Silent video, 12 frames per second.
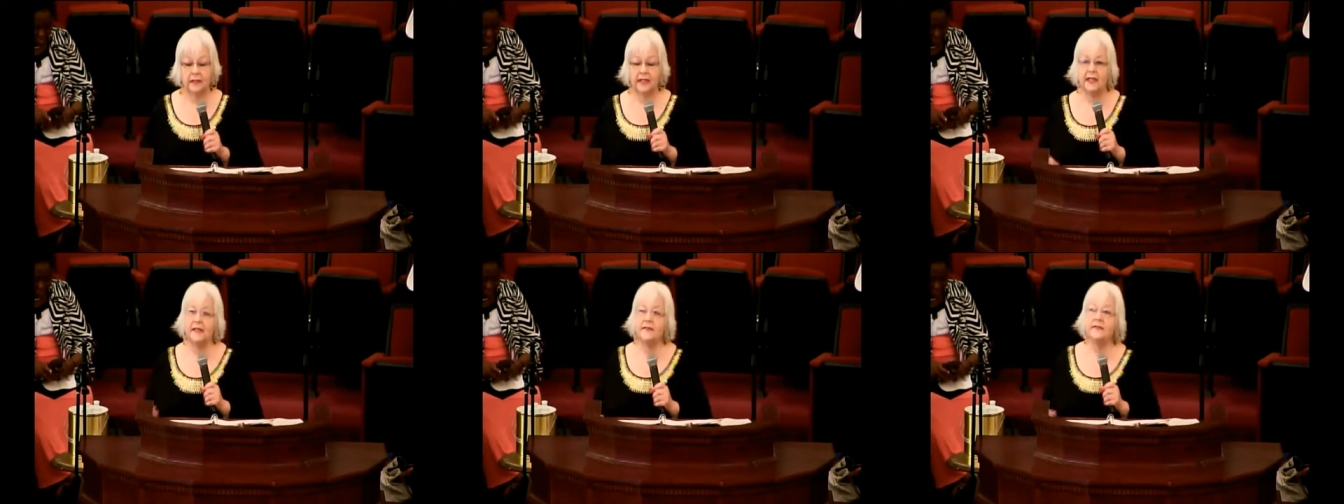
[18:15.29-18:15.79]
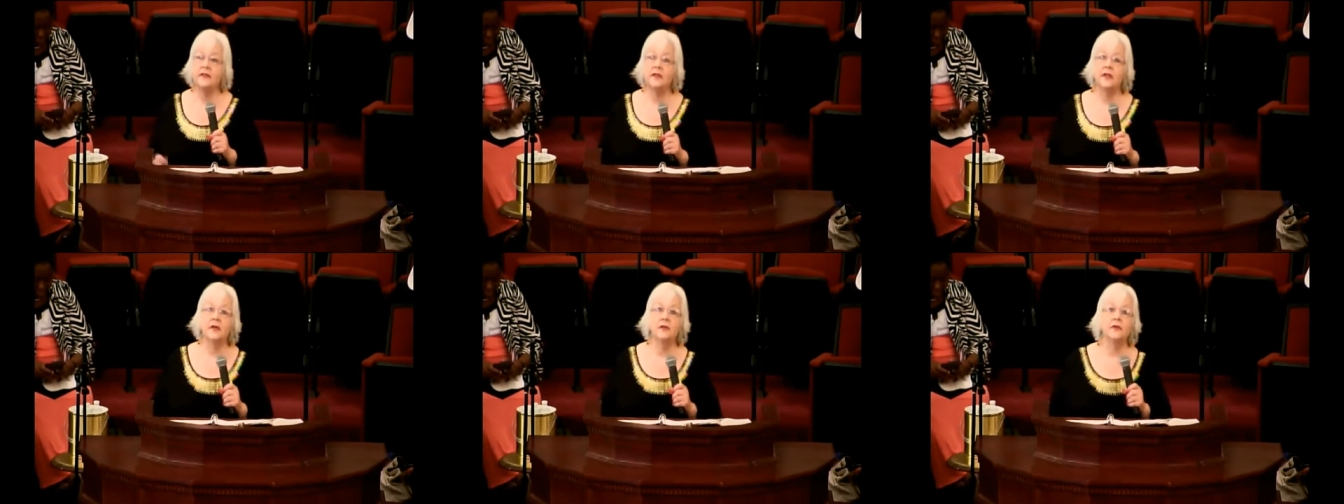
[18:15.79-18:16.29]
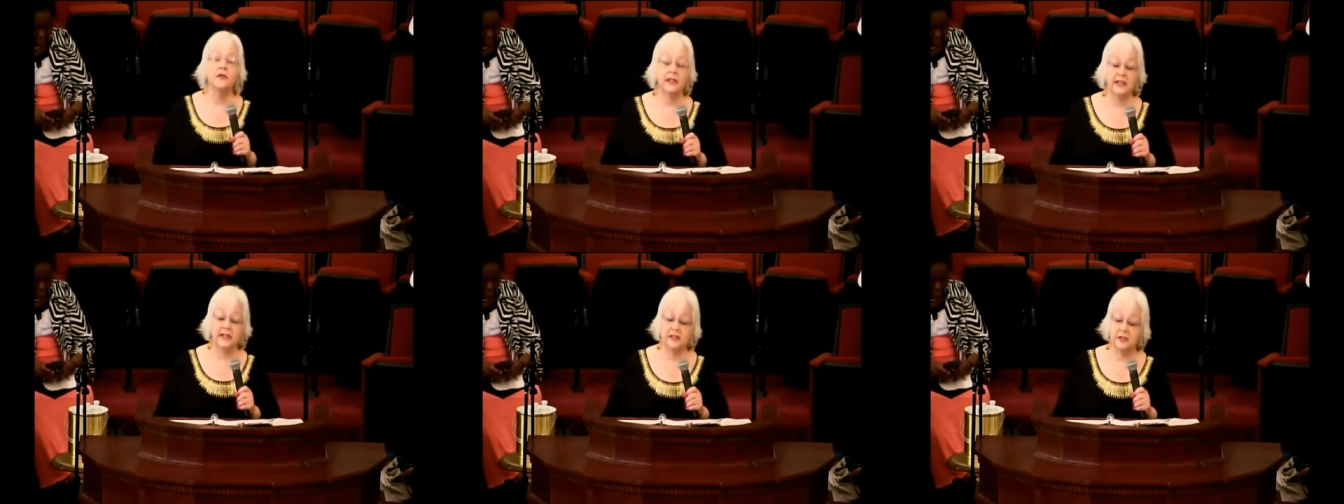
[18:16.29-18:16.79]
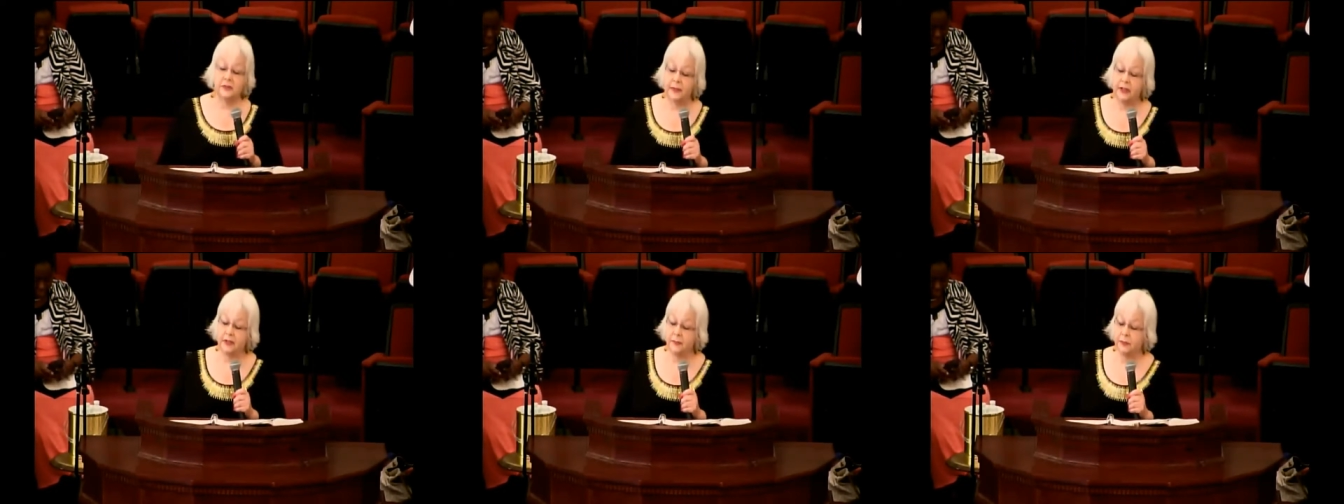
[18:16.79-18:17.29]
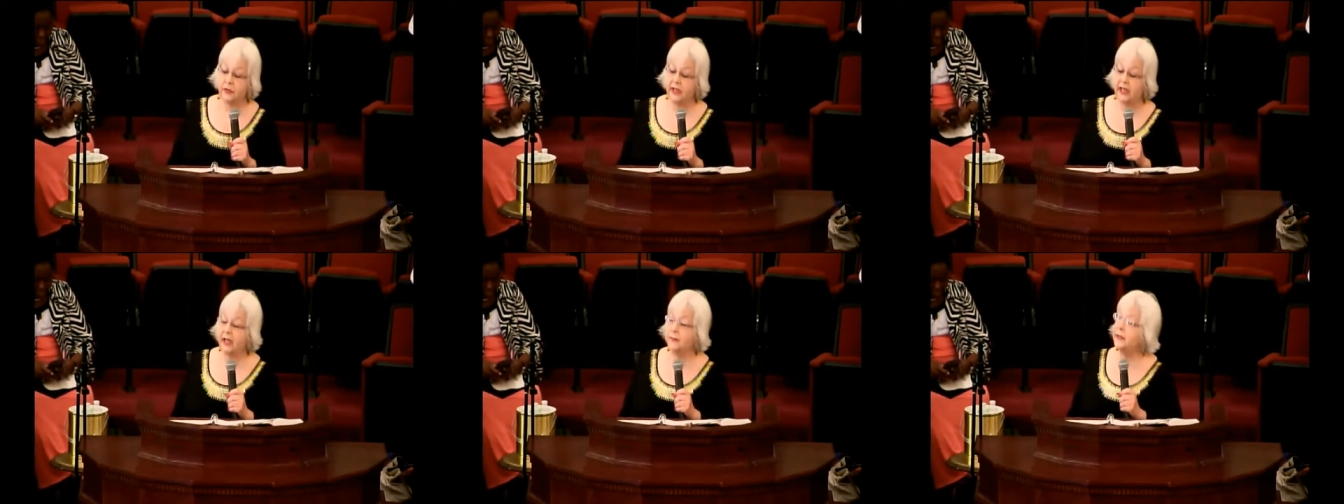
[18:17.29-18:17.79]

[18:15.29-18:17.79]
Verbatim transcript: Even though these people had